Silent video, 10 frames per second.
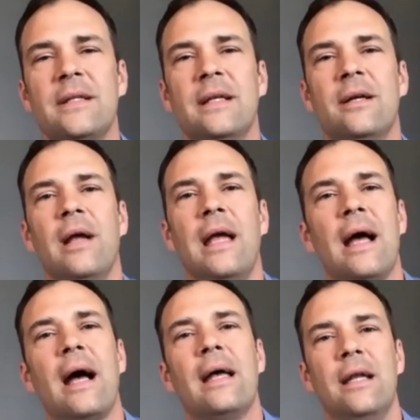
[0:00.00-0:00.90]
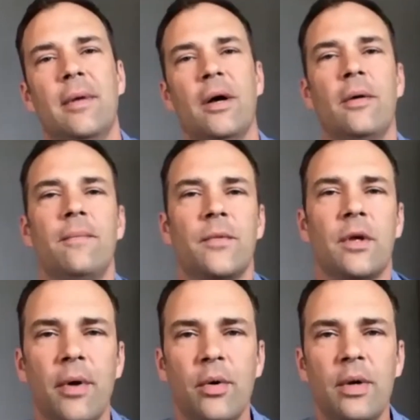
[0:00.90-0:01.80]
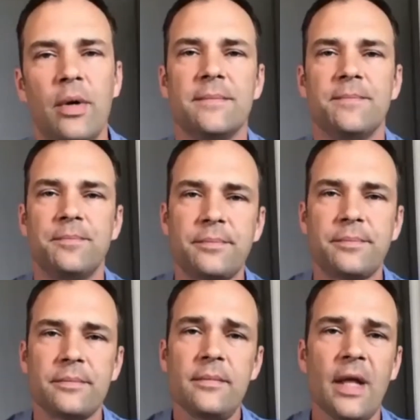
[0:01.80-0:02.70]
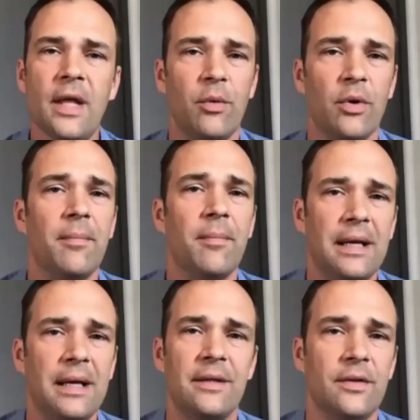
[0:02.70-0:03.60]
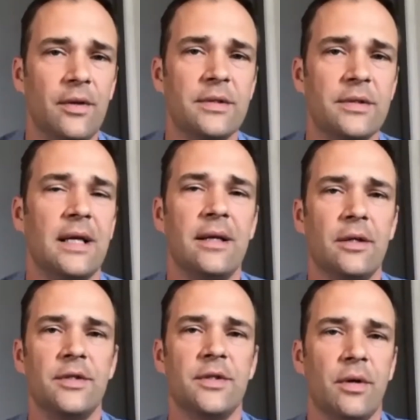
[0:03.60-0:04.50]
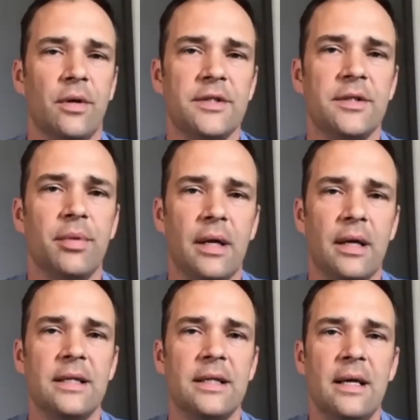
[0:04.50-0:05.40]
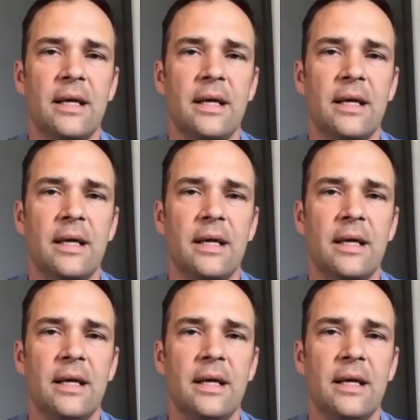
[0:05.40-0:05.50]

in our AI and ML components, and really embedding those technologies across the products.